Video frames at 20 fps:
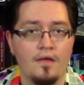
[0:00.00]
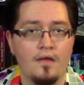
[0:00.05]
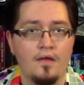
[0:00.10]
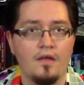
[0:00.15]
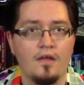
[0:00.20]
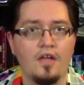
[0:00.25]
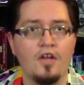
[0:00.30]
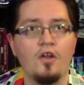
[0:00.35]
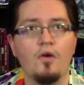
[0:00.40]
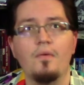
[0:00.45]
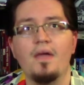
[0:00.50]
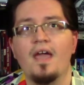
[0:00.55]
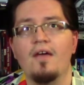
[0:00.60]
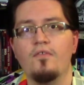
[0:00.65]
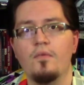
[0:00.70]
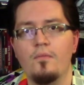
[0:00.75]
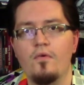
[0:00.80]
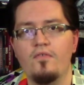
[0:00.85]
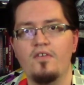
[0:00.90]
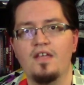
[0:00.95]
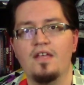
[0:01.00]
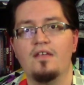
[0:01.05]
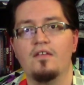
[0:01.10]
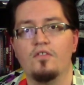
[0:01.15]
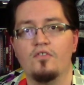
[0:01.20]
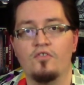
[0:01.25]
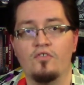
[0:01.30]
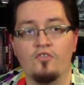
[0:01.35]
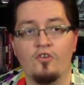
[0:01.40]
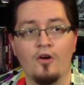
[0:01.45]
You know, we have a
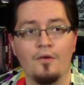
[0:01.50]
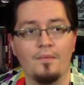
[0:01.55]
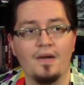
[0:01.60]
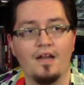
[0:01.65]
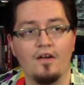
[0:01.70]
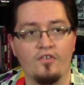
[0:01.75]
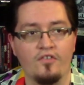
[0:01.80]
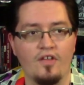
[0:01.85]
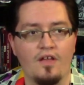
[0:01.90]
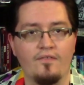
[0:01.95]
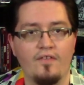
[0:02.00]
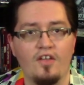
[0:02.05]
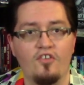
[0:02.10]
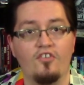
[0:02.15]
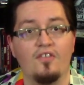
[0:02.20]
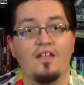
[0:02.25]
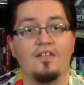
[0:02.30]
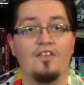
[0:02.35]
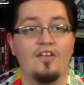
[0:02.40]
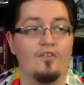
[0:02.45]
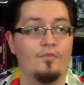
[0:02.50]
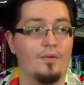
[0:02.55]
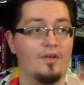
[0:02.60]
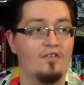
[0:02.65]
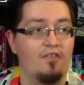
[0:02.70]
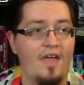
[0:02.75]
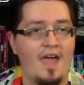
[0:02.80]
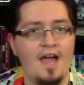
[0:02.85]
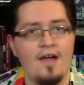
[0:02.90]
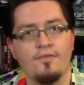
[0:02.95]
movie, Terminator Salvation, that takes
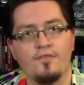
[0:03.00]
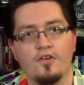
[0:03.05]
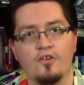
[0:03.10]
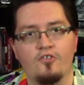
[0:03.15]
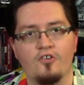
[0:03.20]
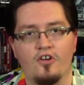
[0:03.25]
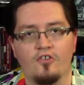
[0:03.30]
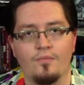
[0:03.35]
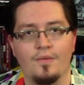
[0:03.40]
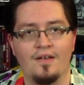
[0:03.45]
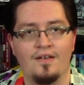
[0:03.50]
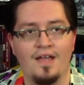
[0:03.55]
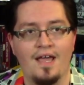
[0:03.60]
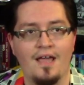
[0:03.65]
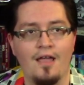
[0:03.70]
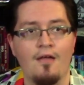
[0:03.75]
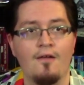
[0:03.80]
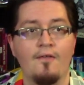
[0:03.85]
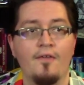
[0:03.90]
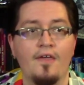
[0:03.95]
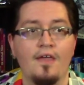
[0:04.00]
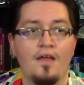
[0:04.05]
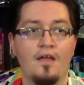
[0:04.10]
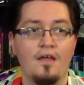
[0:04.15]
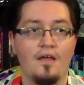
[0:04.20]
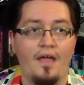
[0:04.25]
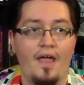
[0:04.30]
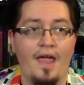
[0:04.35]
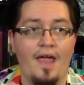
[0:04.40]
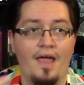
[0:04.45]
place after Judgment Day,
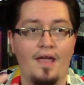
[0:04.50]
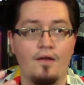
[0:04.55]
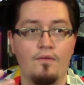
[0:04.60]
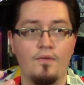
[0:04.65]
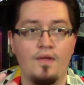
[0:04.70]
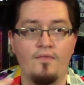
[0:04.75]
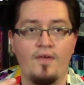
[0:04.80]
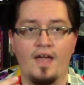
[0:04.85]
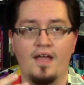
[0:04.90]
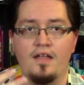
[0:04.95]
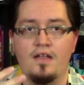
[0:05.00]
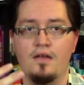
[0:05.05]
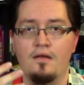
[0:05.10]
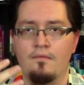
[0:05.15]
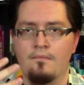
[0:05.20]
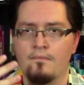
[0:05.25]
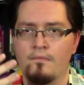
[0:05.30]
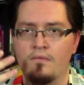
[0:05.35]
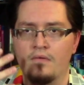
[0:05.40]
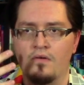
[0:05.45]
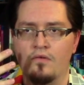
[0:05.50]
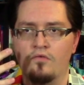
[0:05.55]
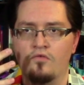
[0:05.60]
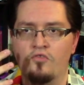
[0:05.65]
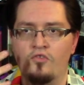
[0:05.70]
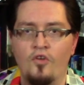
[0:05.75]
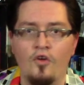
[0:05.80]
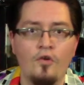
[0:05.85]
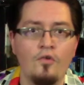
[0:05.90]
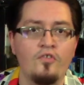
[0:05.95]
and we've had
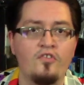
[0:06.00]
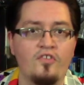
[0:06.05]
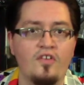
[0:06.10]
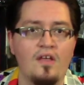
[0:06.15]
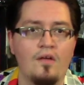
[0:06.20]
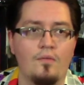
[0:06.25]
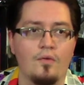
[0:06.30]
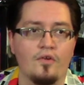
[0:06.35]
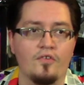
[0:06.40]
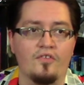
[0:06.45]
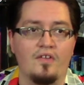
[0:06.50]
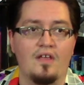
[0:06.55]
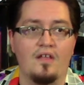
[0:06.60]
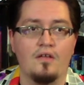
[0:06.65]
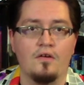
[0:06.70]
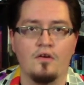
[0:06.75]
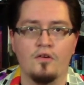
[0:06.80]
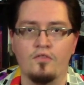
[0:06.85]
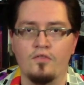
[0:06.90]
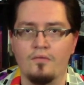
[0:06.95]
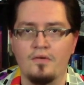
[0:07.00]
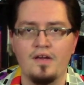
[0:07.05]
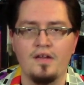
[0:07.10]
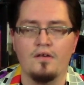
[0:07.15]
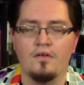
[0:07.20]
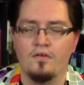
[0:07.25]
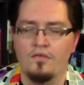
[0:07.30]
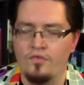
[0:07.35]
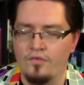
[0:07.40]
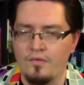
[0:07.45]
2 sequels
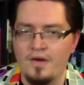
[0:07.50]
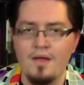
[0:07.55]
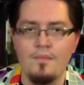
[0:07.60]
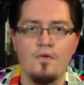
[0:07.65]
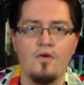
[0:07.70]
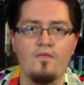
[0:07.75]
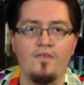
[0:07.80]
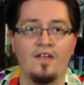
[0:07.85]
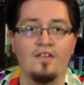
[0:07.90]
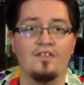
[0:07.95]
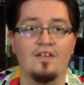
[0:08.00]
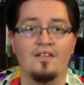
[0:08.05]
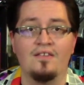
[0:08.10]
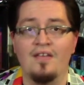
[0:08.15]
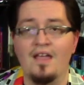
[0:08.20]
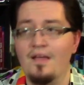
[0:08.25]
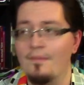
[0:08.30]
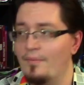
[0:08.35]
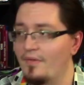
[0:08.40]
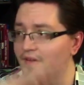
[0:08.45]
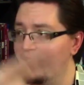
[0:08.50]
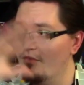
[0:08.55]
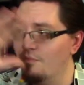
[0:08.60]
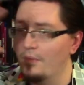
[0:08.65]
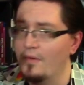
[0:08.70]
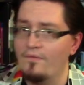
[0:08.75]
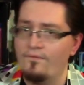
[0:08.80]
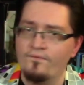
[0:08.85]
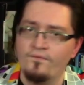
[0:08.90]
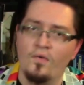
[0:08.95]
three movies that take place
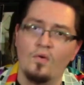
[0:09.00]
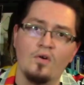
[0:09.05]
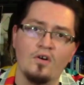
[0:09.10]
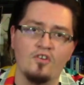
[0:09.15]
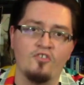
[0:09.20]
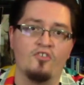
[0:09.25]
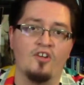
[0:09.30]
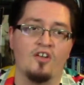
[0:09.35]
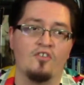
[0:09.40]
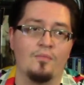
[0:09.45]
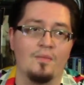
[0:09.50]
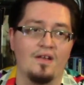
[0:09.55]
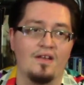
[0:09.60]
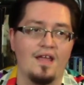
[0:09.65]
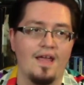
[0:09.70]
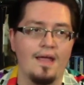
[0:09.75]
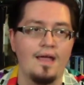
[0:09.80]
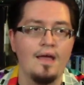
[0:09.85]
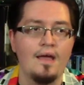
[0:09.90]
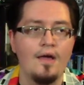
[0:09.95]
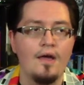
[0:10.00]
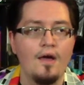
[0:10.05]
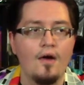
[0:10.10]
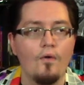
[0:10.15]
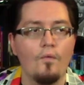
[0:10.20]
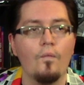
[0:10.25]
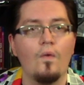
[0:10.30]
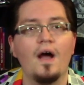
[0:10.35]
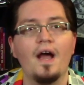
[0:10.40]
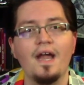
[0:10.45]
before Judgment Day.
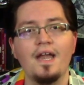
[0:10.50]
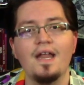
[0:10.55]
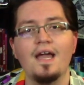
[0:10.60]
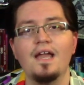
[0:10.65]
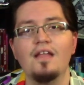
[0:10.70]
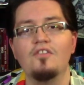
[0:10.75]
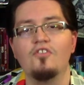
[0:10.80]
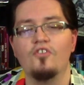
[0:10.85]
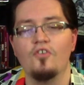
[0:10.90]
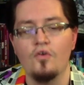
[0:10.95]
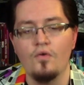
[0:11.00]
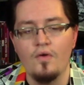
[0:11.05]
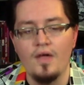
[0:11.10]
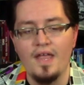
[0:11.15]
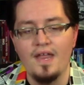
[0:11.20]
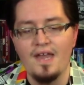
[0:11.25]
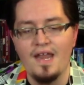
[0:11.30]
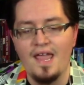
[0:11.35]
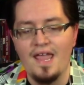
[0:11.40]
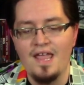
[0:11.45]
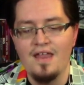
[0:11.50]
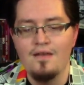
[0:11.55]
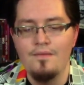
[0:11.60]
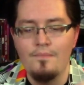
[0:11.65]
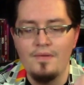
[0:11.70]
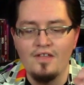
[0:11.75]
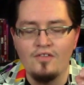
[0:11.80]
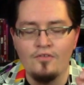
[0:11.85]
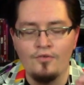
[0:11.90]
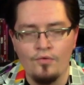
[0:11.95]
Why not do an
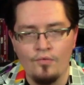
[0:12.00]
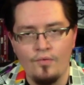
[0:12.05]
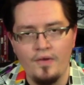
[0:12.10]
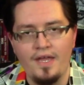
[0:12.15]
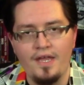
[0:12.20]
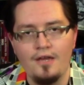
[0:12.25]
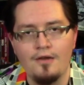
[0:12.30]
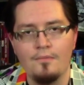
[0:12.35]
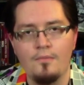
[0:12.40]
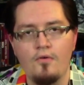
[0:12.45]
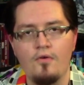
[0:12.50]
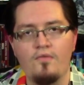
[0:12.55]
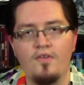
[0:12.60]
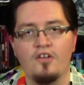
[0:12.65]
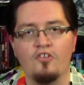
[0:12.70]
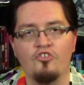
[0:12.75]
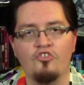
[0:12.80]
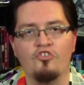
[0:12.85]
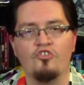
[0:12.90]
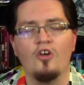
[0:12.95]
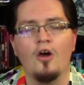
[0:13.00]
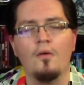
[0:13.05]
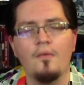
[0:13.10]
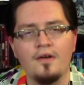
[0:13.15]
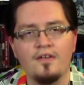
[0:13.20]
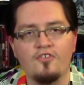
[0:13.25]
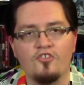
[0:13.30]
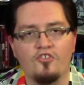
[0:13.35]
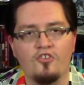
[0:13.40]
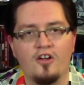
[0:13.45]
in-between movie?
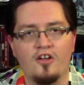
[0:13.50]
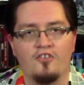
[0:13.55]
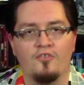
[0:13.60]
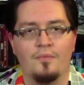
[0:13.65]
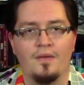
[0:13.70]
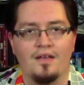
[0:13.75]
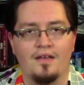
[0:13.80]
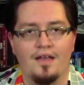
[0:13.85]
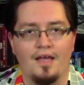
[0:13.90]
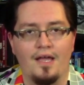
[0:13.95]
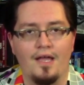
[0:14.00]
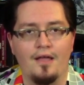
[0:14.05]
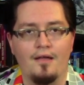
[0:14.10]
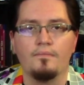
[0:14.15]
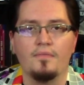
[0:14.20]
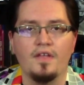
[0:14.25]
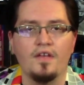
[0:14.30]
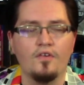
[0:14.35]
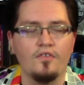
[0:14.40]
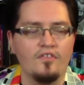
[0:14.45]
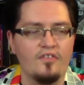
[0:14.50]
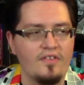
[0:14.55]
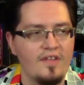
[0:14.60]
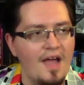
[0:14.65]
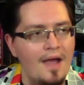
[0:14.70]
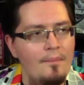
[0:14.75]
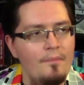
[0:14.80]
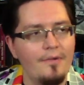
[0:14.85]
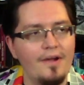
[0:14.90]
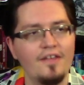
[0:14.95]
Show us Judgment Day. You know,
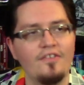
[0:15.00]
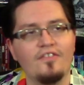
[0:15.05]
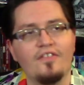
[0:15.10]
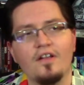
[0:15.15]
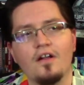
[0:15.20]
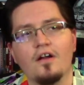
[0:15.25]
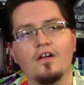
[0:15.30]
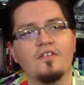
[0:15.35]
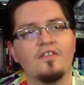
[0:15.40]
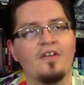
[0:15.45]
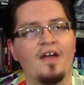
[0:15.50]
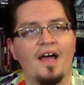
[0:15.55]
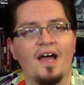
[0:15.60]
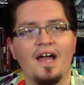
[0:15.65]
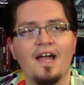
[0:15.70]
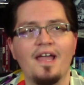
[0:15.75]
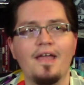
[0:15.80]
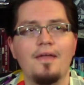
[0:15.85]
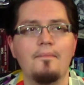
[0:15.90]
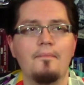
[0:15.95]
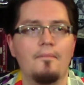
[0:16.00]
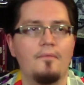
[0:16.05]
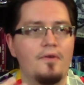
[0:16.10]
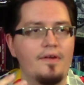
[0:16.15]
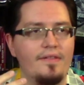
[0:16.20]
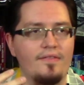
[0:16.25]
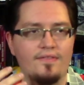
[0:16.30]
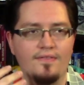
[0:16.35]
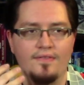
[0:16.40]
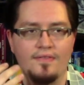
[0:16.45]
stop wasting our time
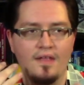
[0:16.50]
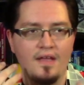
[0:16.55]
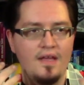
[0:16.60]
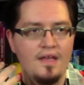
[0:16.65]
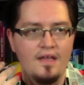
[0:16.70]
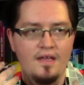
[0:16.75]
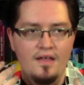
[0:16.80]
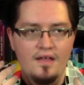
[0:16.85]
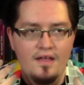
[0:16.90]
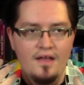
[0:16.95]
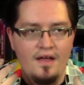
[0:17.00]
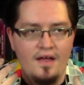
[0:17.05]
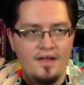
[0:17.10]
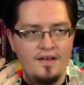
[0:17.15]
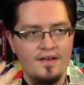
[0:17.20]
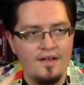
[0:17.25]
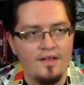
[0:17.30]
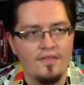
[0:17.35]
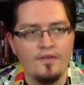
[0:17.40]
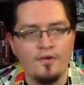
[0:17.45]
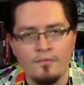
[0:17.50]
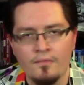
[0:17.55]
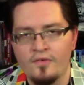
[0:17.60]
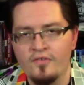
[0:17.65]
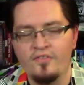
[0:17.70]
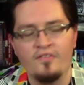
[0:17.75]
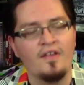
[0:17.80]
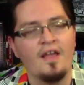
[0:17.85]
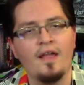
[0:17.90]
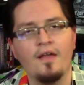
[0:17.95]
with another
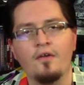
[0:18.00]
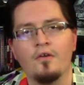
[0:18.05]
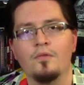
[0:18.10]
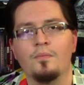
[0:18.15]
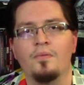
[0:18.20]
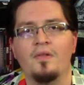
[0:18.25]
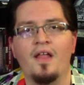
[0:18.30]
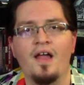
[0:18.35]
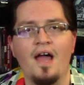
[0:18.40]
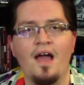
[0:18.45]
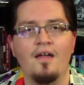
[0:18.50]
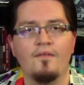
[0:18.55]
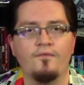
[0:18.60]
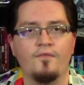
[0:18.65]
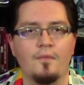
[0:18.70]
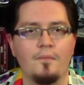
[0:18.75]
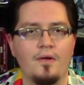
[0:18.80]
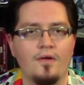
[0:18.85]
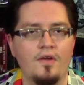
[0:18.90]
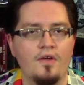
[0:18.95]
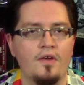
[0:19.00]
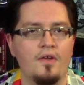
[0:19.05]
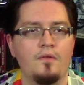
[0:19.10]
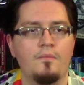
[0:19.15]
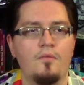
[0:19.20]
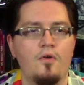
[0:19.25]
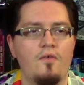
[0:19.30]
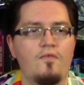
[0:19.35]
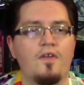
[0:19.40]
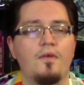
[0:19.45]
recycled plot from a good
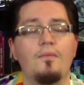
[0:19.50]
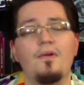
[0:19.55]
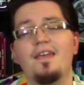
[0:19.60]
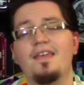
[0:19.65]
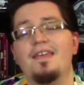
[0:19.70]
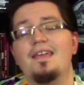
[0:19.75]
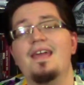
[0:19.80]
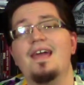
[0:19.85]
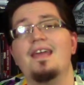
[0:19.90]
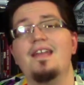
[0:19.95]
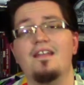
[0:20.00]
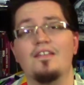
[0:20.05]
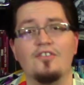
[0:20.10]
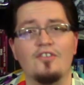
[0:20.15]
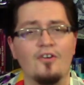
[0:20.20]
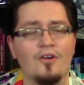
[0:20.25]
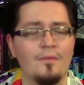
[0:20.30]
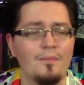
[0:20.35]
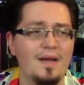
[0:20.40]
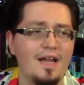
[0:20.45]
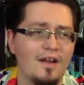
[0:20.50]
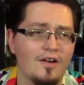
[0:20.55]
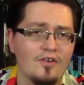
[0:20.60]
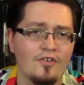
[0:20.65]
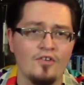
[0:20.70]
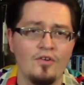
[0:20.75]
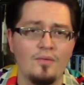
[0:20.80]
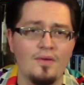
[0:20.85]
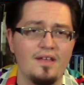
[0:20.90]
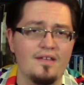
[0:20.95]
movie. We get it. Terminator
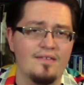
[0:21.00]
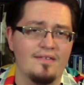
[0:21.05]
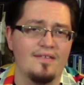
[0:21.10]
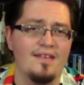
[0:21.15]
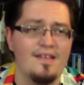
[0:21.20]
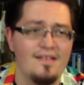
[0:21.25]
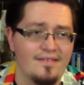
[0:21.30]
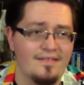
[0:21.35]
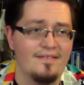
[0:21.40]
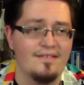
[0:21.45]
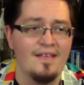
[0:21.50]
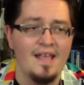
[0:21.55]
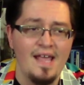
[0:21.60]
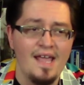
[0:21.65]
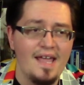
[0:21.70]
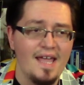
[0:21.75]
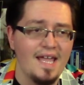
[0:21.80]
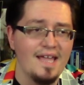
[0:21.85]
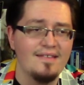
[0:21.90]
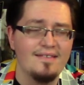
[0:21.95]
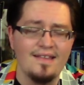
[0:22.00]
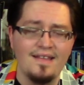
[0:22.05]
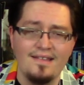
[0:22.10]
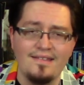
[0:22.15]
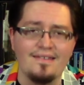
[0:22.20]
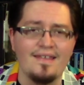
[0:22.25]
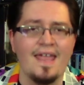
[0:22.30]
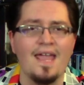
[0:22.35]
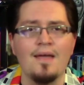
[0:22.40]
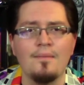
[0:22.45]
2 exists. It's a
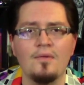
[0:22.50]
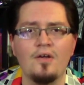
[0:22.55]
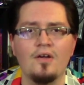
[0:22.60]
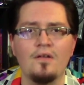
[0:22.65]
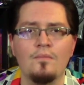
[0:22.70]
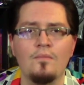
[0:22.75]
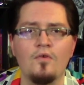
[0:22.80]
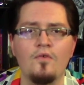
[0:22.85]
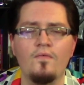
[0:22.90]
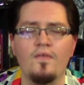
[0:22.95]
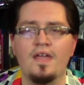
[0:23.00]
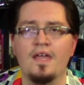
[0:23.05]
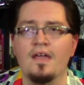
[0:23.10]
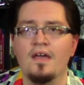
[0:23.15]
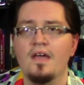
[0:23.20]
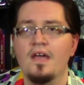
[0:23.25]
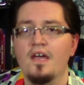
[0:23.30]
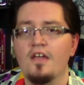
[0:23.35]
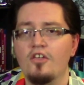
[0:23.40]
damn good movie.